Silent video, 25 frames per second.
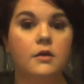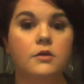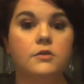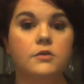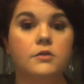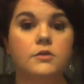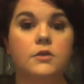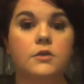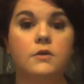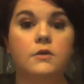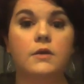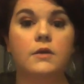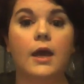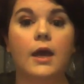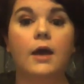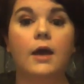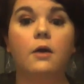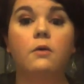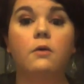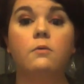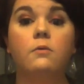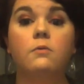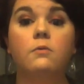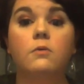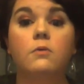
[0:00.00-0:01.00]
So
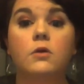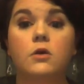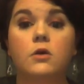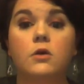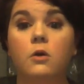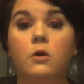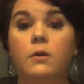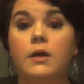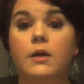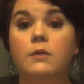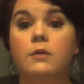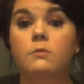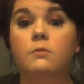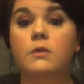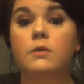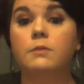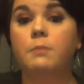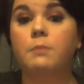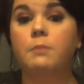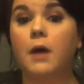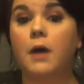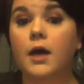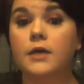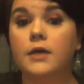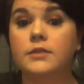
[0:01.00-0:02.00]
now we'll go in with
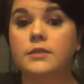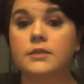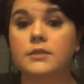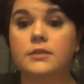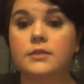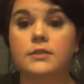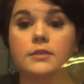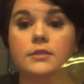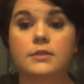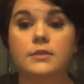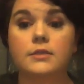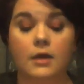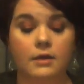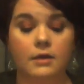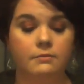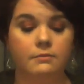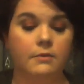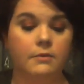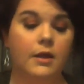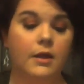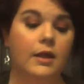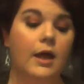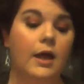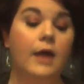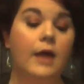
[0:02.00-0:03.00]
Boss.
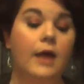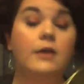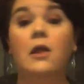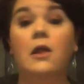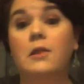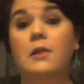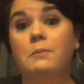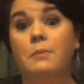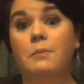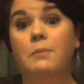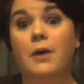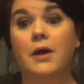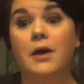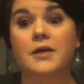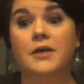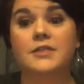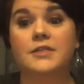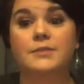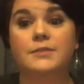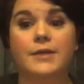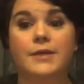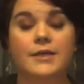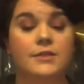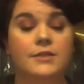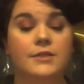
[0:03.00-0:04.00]
Well, I call it
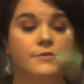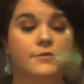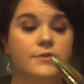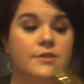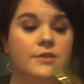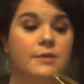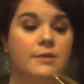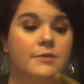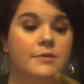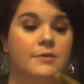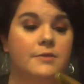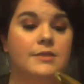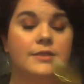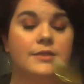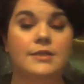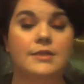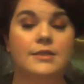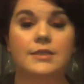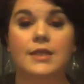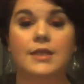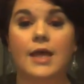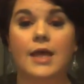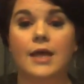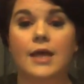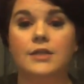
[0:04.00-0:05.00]
Boss because for some
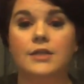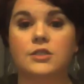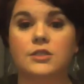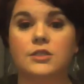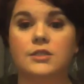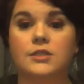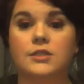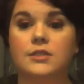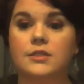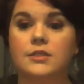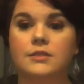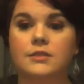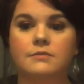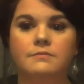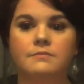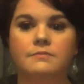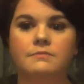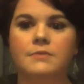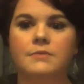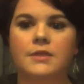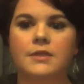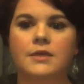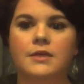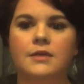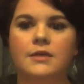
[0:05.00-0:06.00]
reason that just,
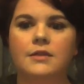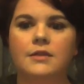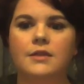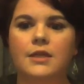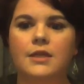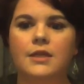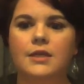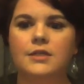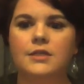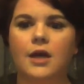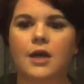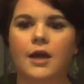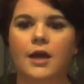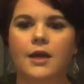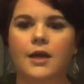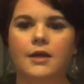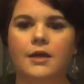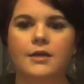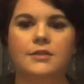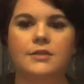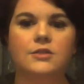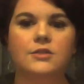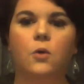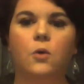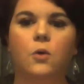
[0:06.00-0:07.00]

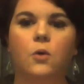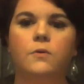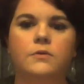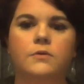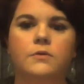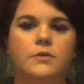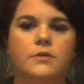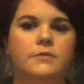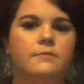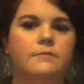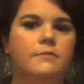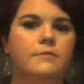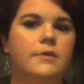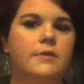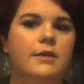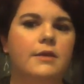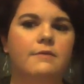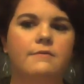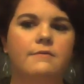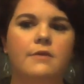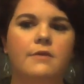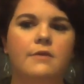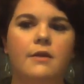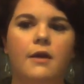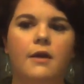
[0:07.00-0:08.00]
it's gold. The
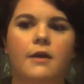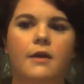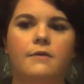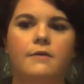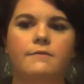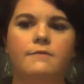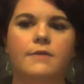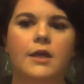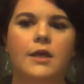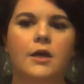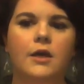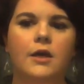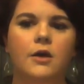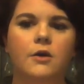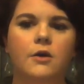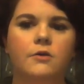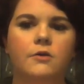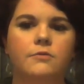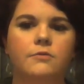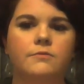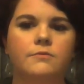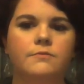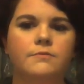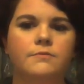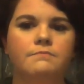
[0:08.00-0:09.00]
entire
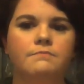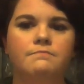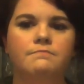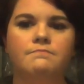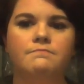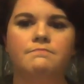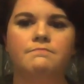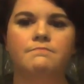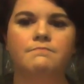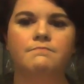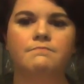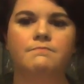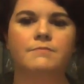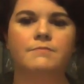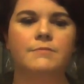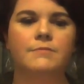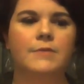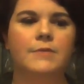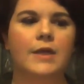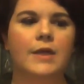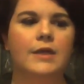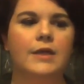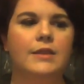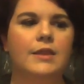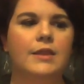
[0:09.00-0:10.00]
video,
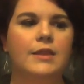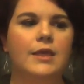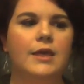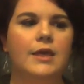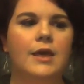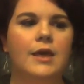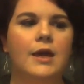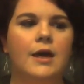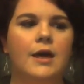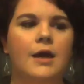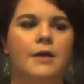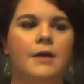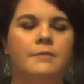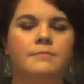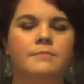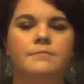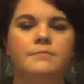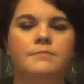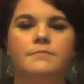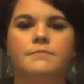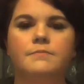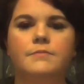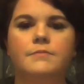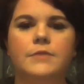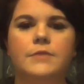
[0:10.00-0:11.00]
like the
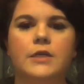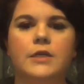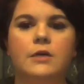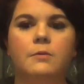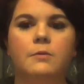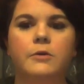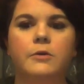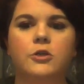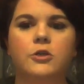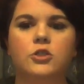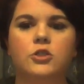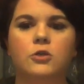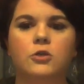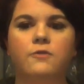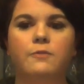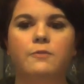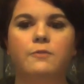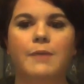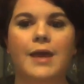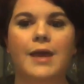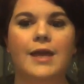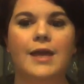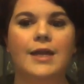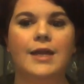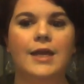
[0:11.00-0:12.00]
commercial with
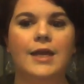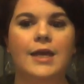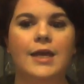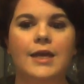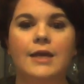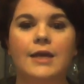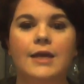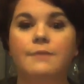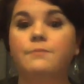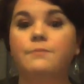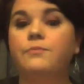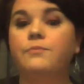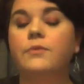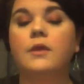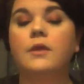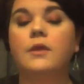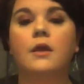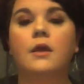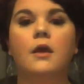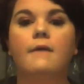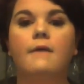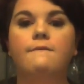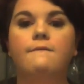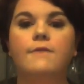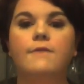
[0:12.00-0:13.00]
Manny in it,
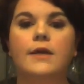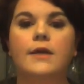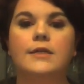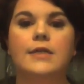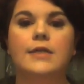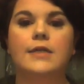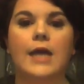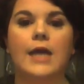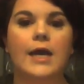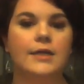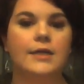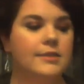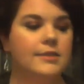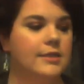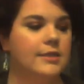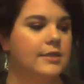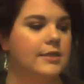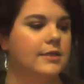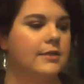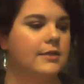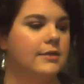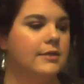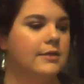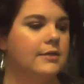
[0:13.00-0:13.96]
fantastic.